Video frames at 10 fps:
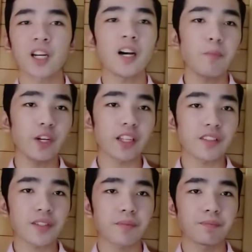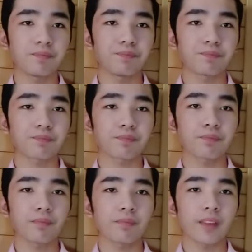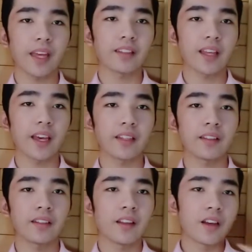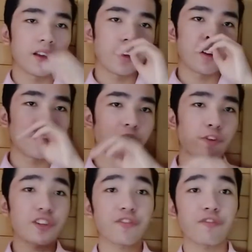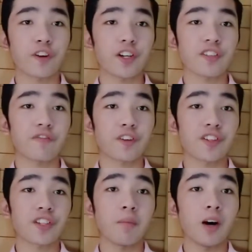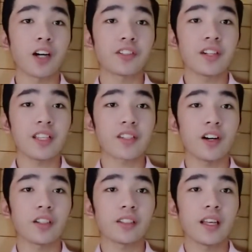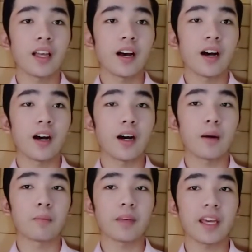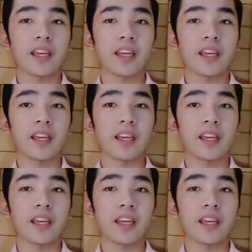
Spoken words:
carbonates, and then For some odd reason, a